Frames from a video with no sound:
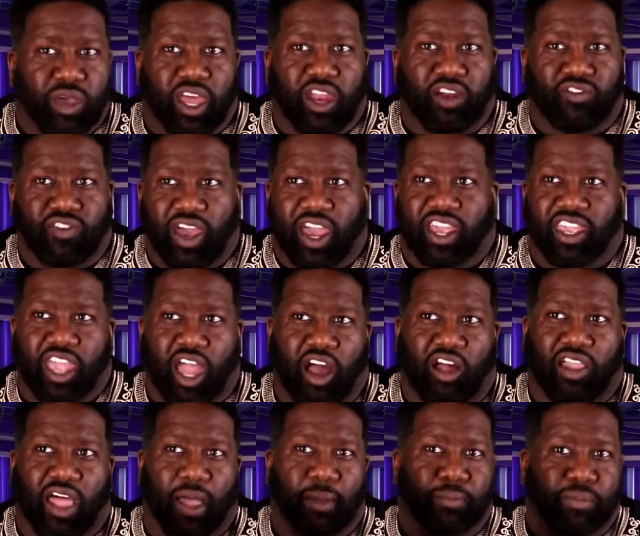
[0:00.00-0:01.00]
Matter of fact,
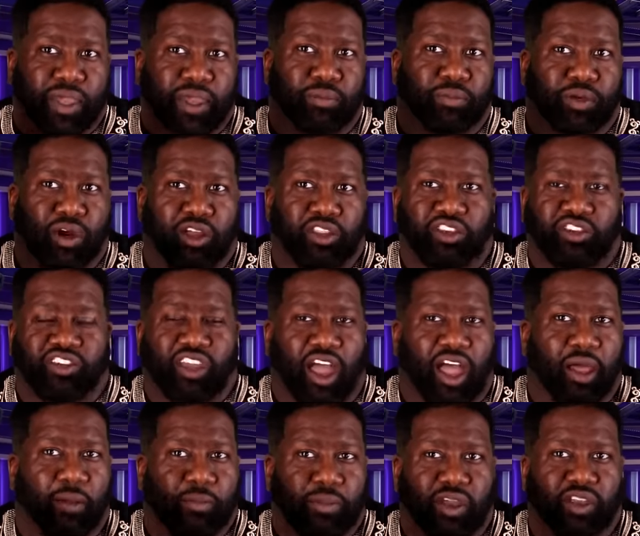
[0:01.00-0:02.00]
y'all are big brothers,
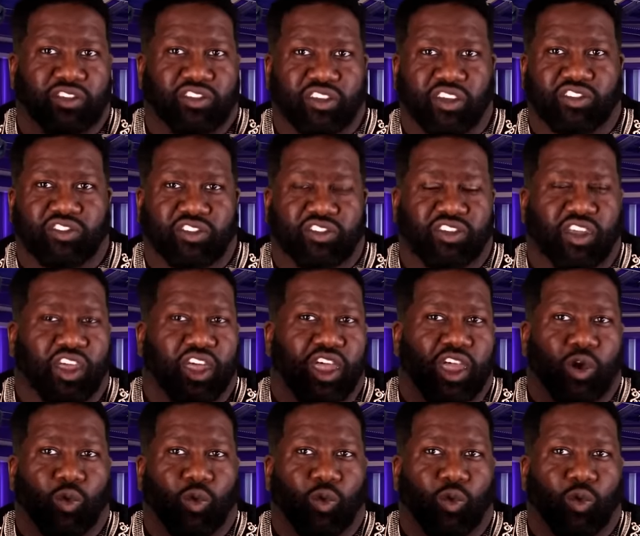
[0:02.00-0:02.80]
y'all are big sisters.